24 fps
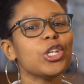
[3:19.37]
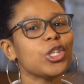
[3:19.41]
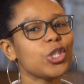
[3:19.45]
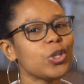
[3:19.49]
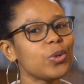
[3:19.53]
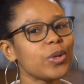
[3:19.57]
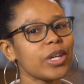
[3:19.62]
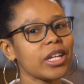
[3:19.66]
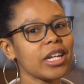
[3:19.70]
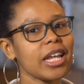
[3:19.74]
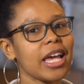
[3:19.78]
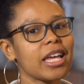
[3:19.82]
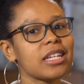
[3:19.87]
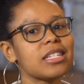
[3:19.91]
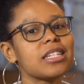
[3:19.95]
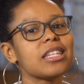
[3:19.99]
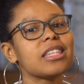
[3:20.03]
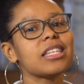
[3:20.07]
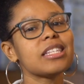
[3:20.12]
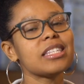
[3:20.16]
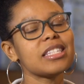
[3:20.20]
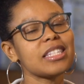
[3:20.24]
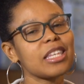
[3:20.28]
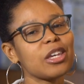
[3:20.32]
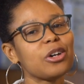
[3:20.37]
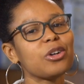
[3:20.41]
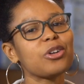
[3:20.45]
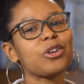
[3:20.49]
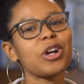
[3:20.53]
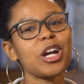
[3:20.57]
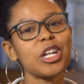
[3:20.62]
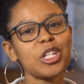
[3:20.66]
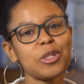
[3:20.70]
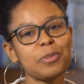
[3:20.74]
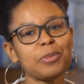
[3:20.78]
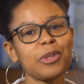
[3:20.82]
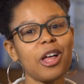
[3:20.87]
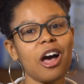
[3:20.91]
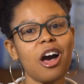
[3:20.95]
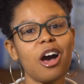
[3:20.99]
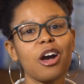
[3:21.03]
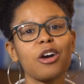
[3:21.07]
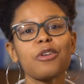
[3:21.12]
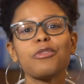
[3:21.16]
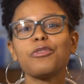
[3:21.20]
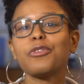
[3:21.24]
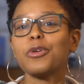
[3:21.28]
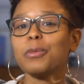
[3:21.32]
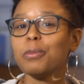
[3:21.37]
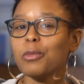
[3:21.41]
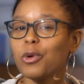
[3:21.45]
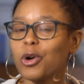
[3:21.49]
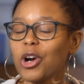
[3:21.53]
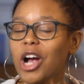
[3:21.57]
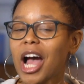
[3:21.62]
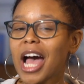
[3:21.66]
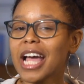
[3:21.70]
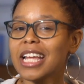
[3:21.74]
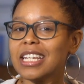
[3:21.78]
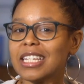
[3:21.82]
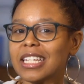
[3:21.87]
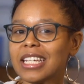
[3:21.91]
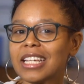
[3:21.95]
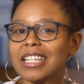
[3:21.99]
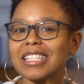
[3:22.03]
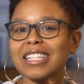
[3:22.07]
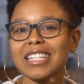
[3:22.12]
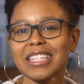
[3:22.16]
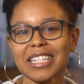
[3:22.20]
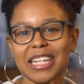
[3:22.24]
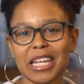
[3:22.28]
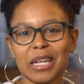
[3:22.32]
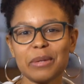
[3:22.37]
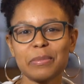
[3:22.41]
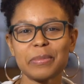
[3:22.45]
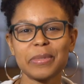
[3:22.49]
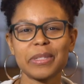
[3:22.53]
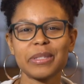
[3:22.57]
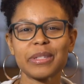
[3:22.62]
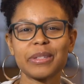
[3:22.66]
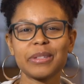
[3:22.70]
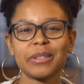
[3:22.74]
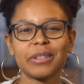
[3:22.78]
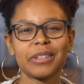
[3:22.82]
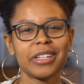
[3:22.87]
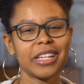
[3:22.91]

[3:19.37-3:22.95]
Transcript: You can head to the Skillcrush blog for more ideas and tips.